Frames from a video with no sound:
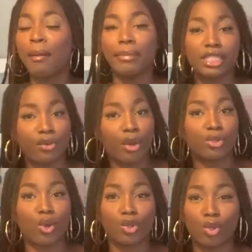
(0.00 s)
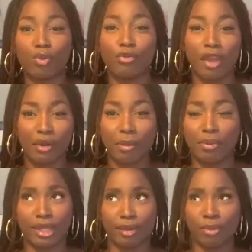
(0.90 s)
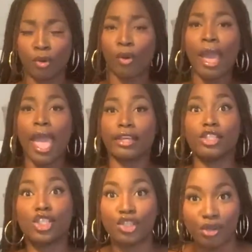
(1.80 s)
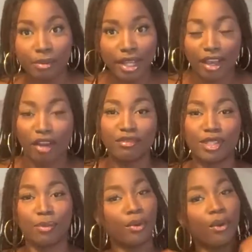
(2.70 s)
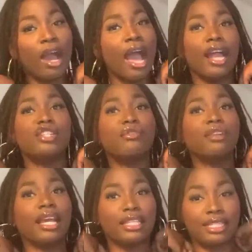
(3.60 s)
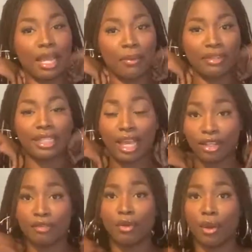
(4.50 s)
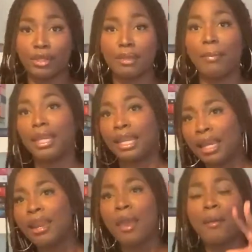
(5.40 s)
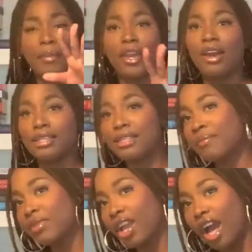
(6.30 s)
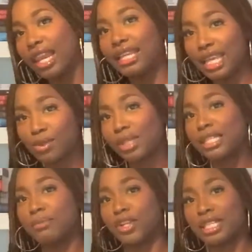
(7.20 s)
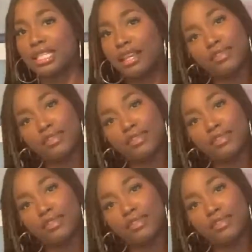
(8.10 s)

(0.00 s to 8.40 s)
Material is also very breathable, extremely comfortable. I actually feel like this type of thing that I could even go to bed in, because can't lie, that's what slip dresses give